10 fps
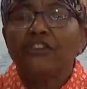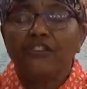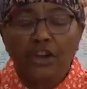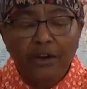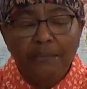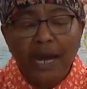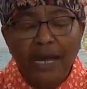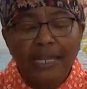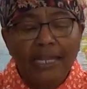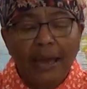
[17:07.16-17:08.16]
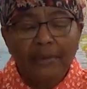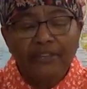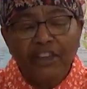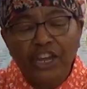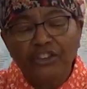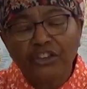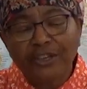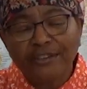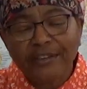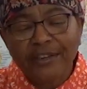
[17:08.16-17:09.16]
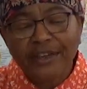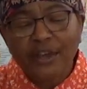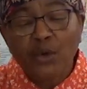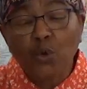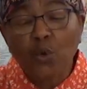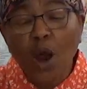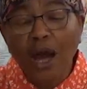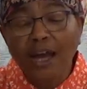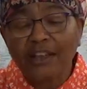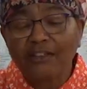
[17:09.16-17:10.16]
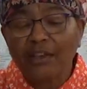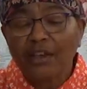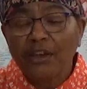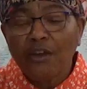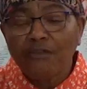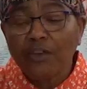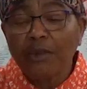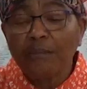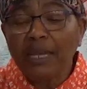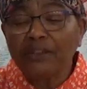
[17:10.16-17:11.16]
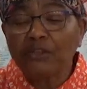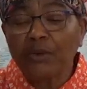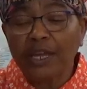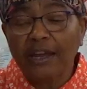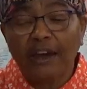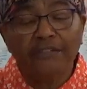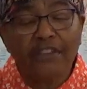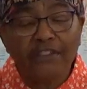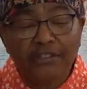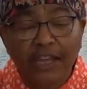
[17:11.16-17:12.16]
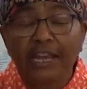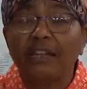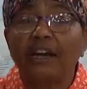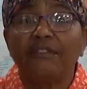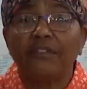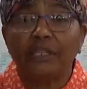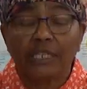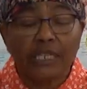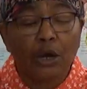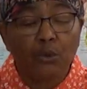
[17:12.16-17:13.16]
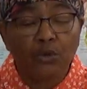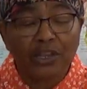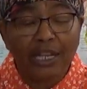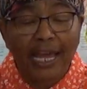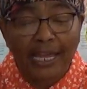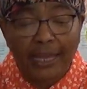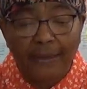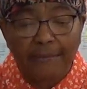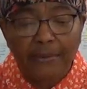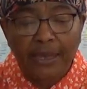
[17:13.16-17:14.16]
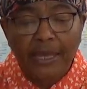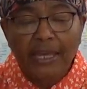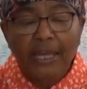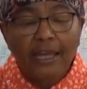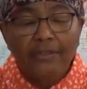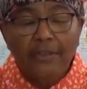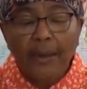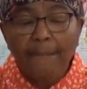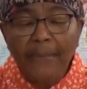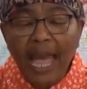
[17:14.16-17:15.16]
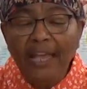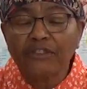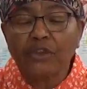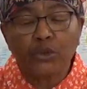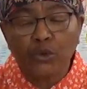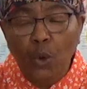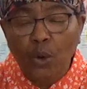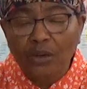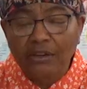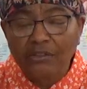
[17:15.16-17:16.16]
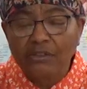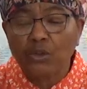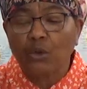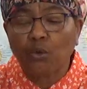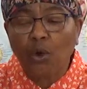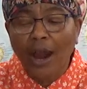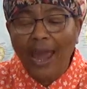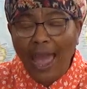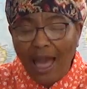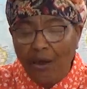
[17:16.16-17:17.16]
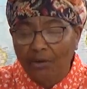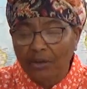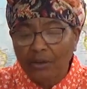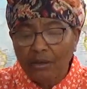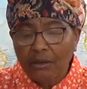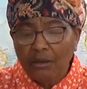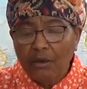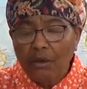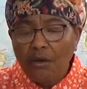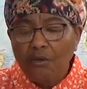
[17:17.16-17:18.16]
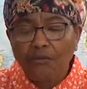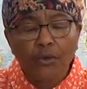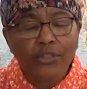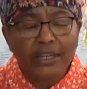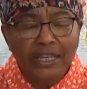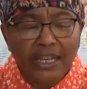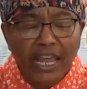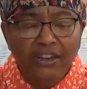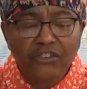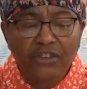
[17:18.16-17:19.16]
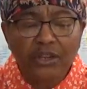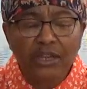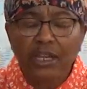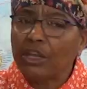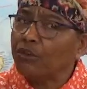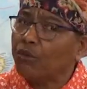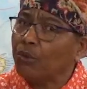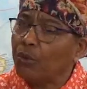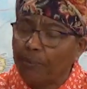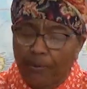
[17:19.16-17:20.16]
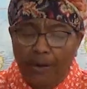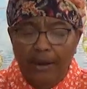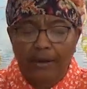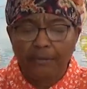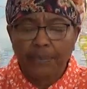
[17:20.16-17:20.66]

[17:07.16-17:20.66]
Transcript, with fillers: Jeremiah Lamentations cries for the misery of the state of Jerusalem, commands the daughters to cry out for the nation in true prayer.